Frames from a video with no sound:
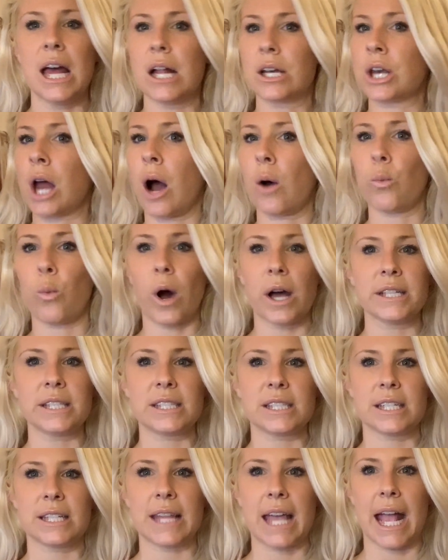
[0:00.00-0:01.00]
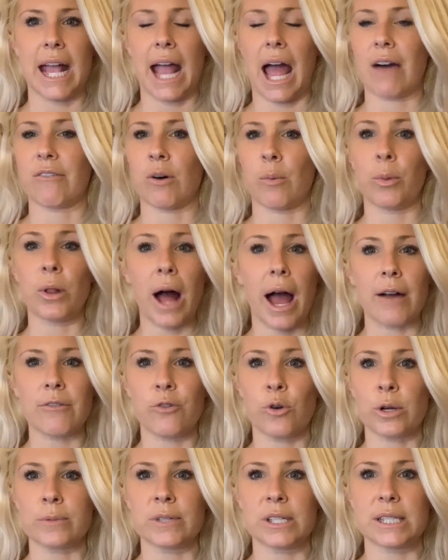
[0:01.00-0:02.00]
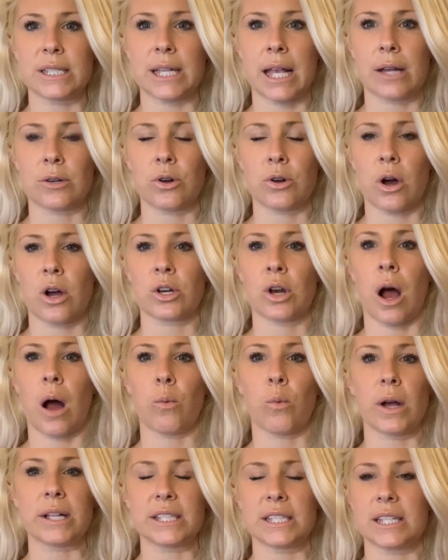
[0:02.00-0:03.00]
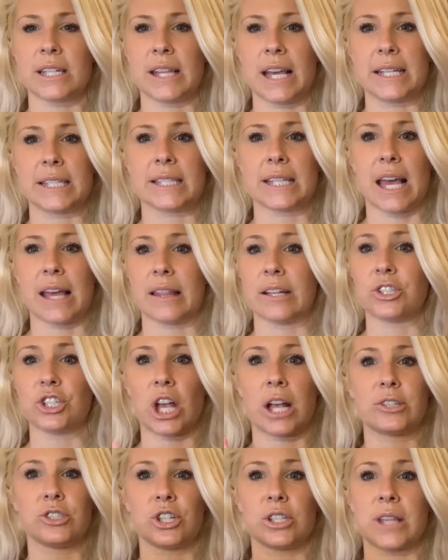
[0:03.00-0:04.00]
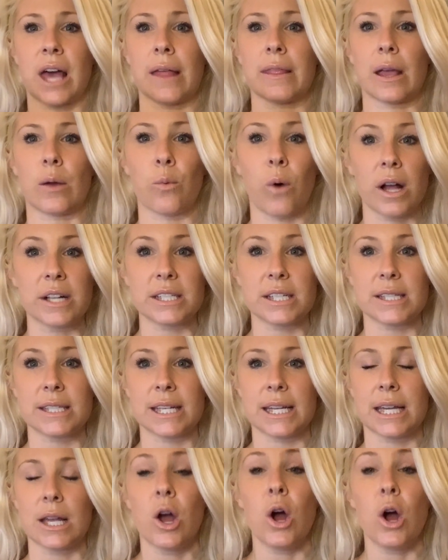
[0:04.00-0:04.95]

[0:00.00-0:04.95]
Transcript: Not once did they have a platform to stand on. Not once did they say the changes that they want to see